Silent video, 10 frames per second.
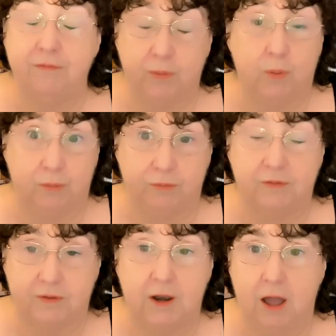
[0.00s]
four
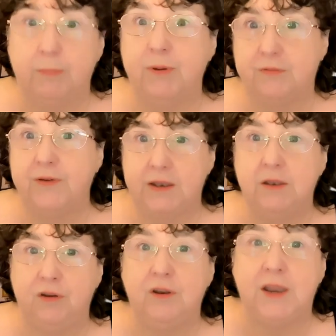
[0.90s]
horses in a high-perch
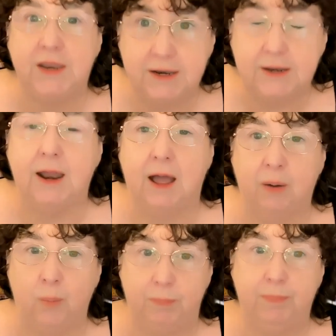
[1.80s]
phaeton, you needed
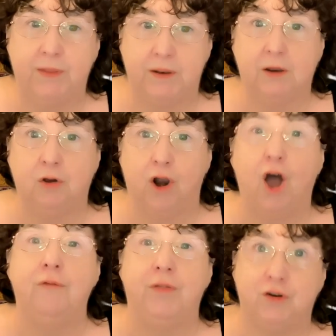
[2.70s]
a whip that got
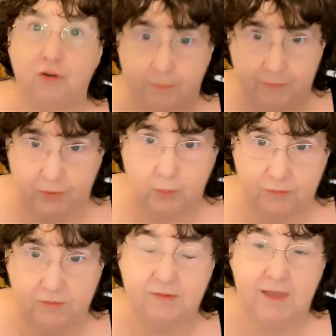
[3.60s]
over the top of the
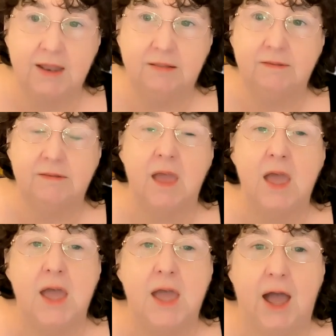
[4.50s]
horses' heads
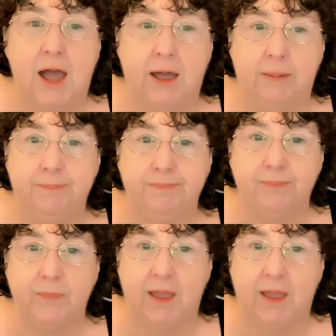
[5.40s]
and